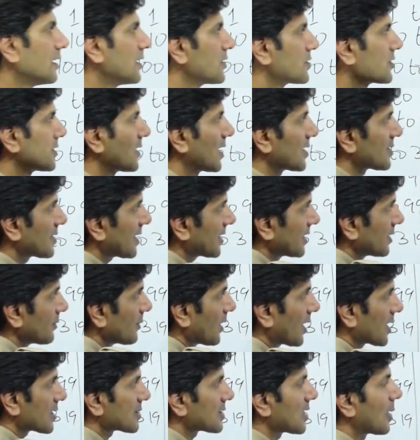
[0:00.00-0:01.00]
So that's nothing
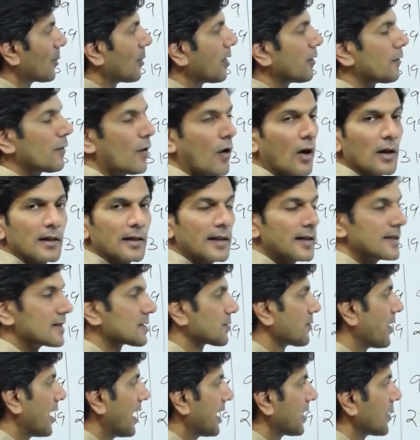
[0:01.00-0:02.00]
but a sum of all
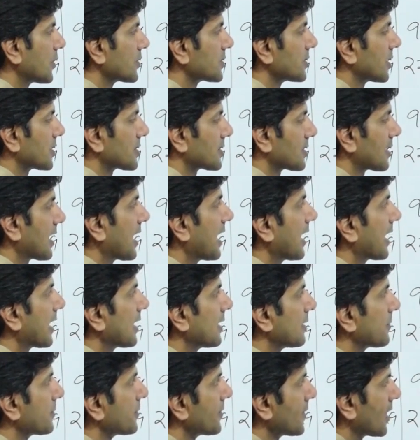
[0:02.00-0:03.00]
these values. That's
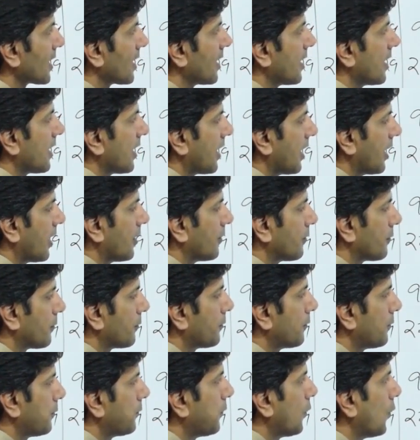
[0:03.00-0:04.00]
9,
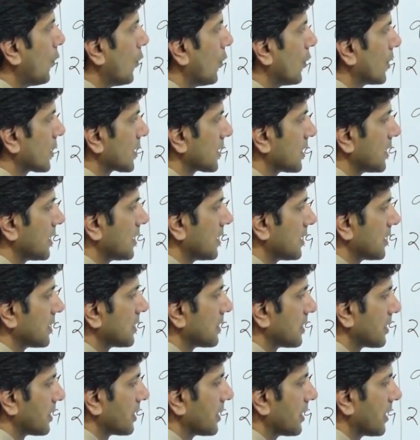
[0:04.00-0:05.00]
4,
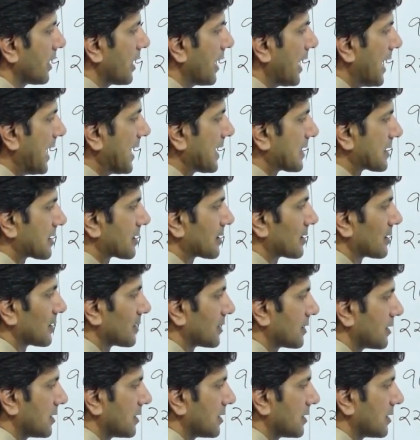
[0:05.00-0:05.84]
8.